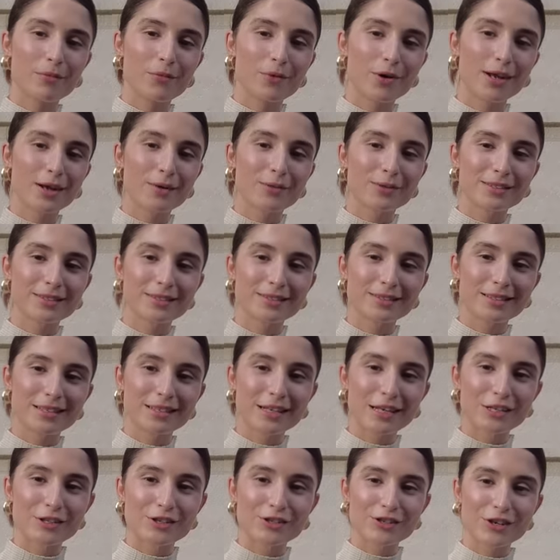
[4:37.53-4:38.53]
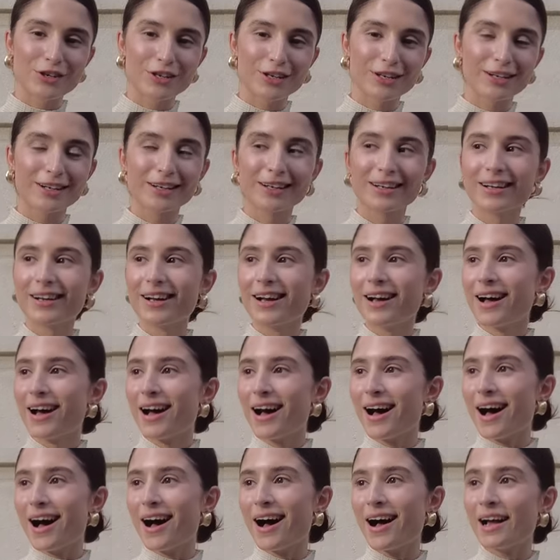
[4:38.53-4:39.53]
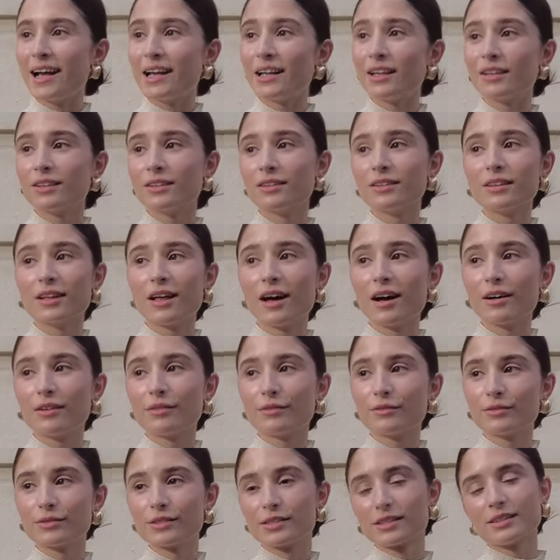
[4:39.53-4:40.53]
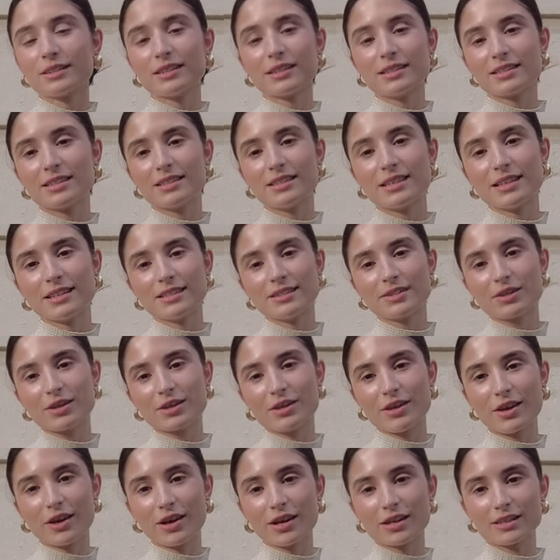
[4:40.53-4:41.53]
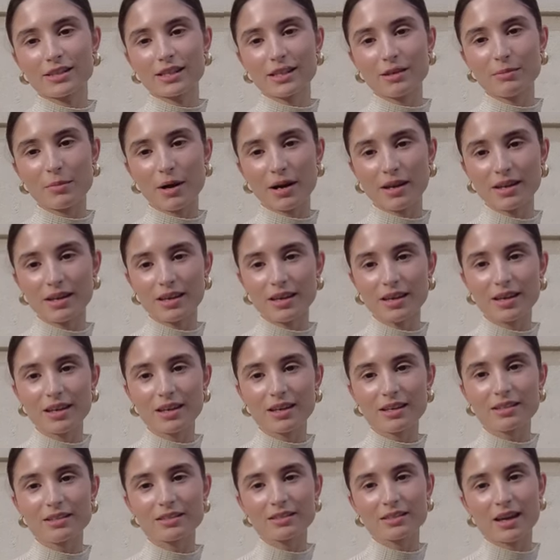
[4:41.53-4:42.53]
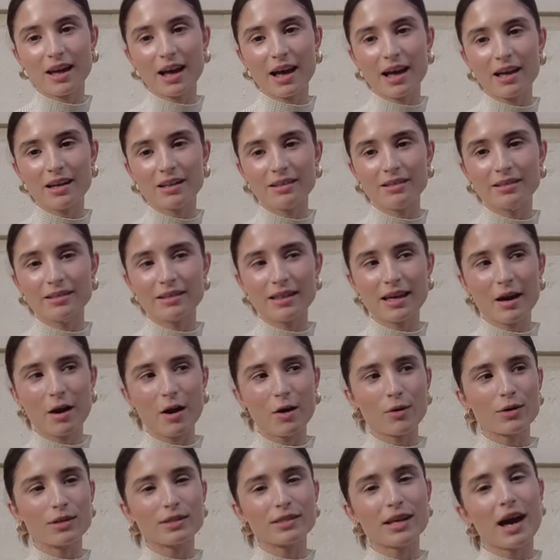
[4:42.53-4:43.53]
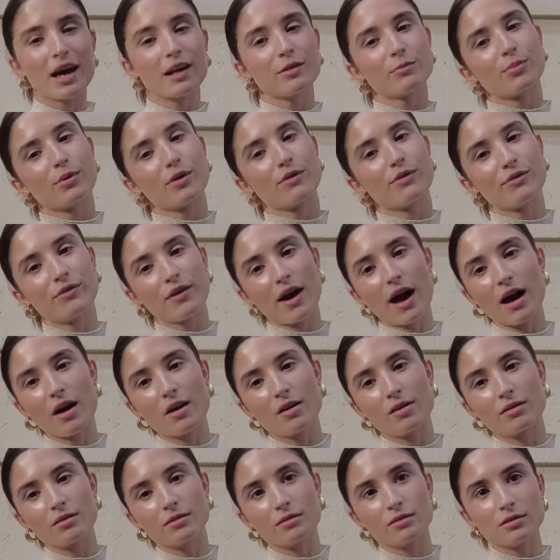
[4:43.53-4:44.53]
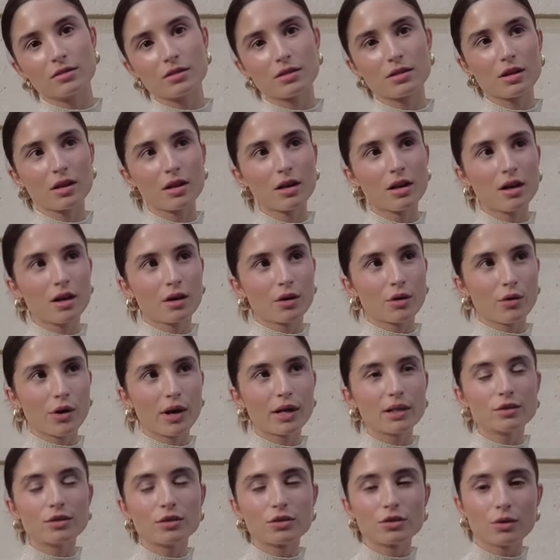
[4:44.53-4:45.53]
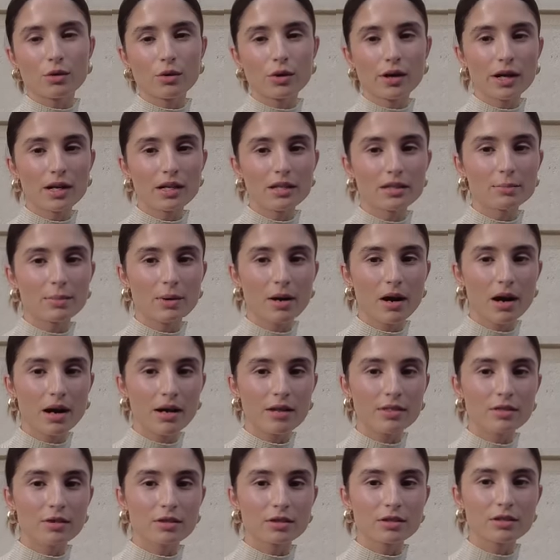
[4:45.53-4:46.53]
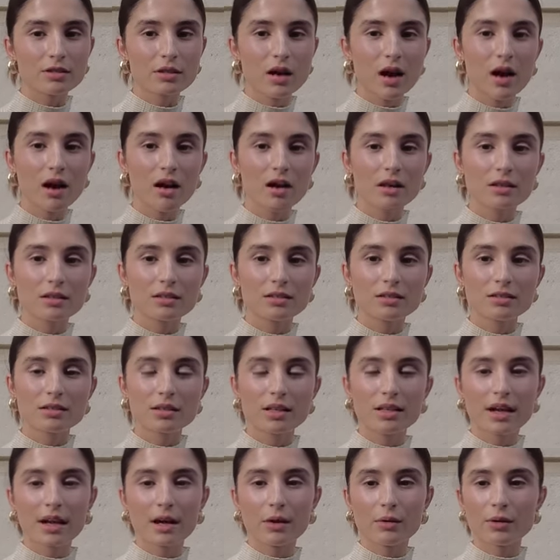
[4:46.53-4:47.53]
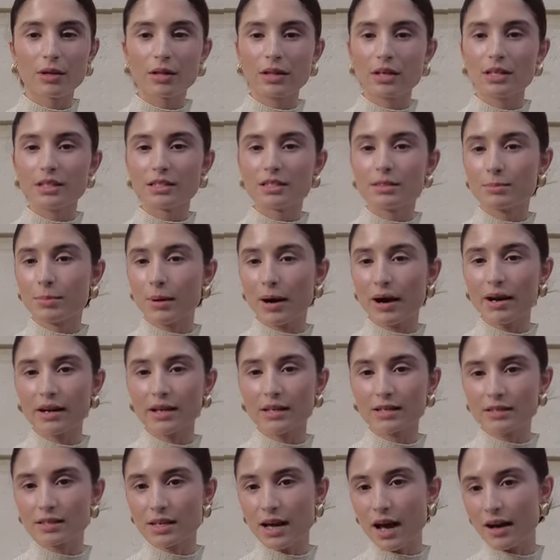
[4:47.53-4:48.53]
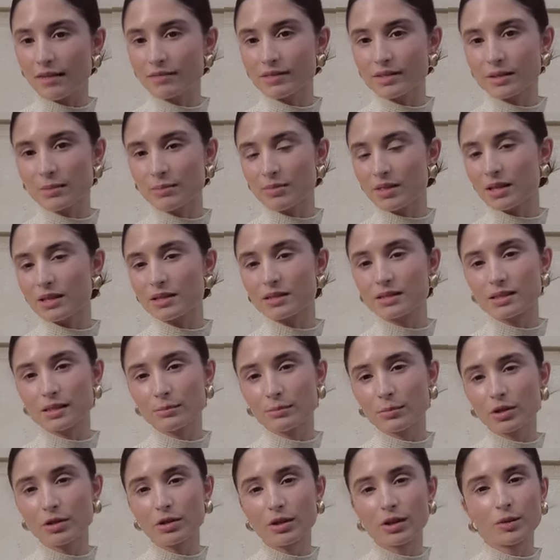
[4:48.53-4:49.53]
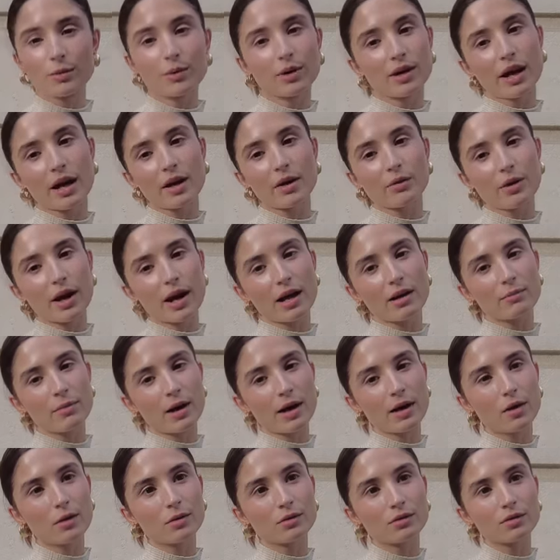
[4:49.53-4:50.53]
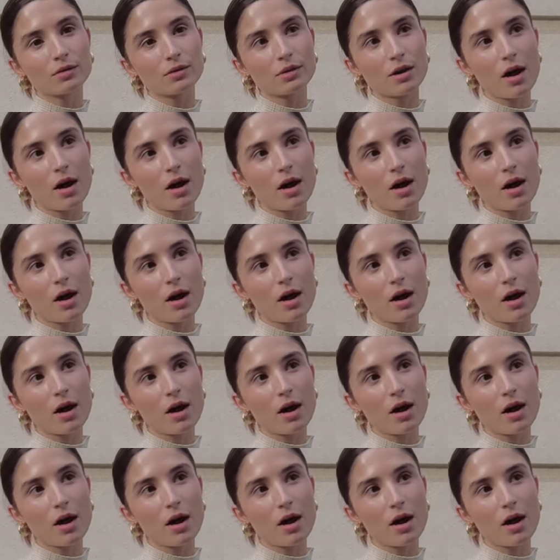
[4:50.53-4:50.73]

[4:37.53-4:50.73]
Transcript: when I was a teenager. I loved listening to the Arctic Monkeys, and they always had profound, great stories behind their songs, and I really aspire to have something similar when I write my own